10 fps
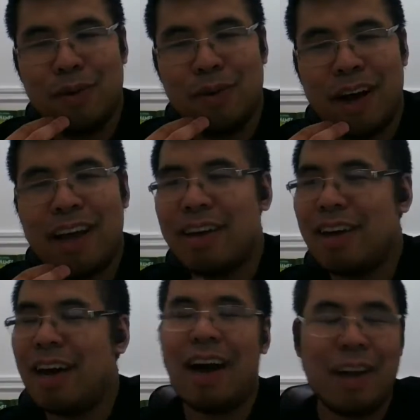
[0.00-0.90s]
point.
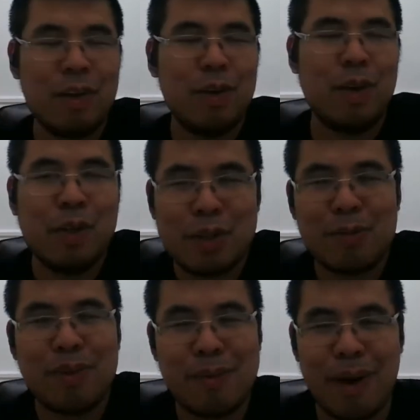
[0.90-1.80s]
I used to
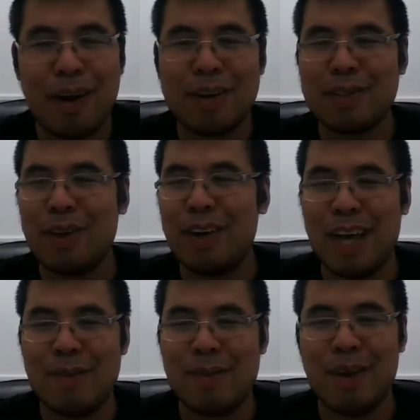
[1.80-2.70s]
play boggles a long
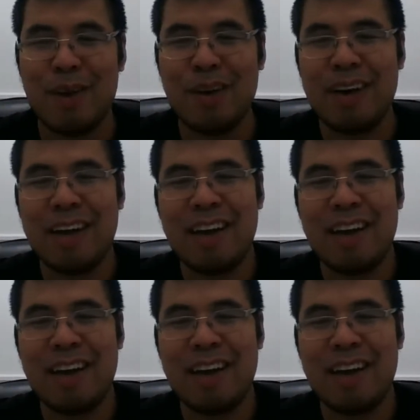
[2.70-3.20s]
time ago.